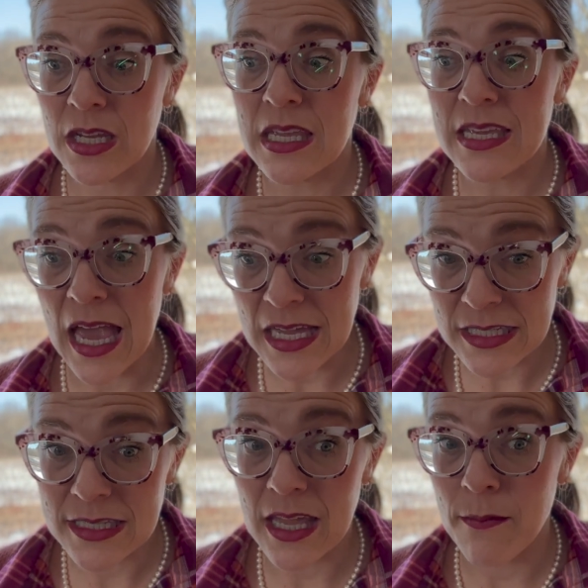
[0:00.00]

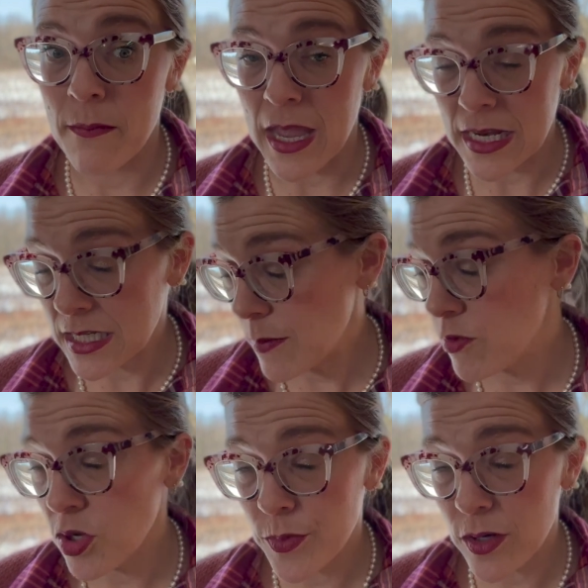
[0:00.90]
yes they may
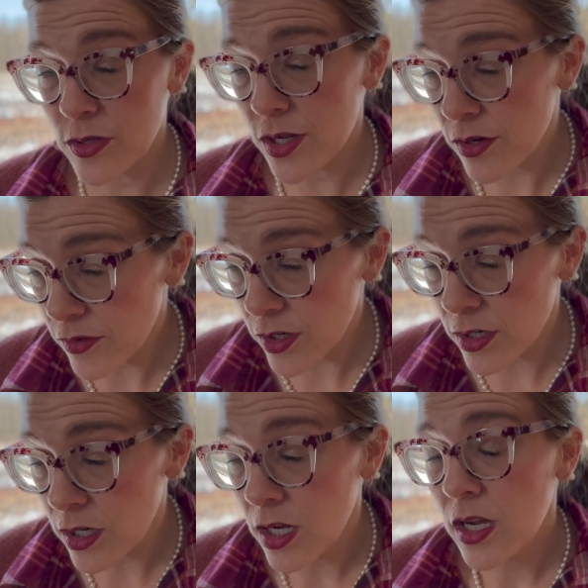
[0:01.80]
tip their bowls over